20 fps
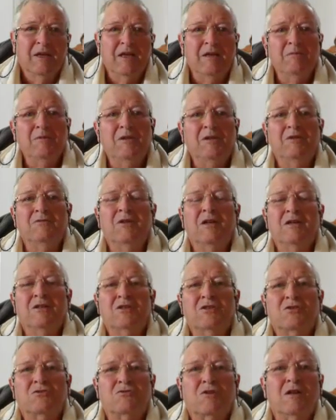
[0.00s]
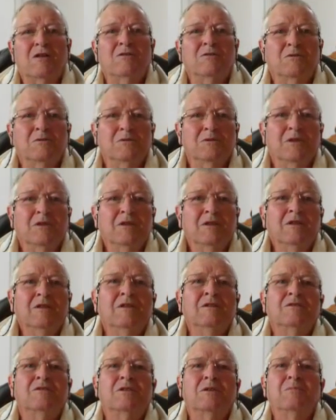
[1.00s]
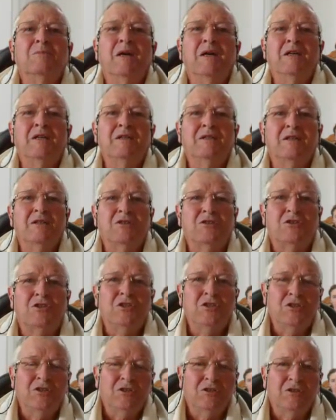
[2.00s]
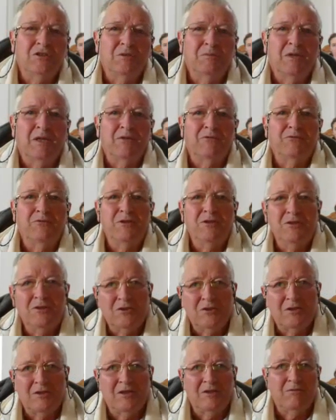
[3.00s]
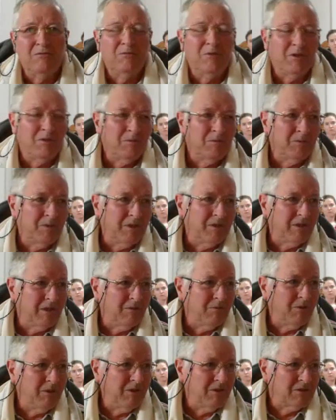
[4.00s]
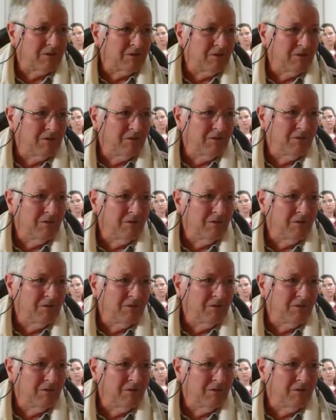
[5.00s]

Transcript: How many of us struggled to make a decision to make fringes and even wear them around our waist?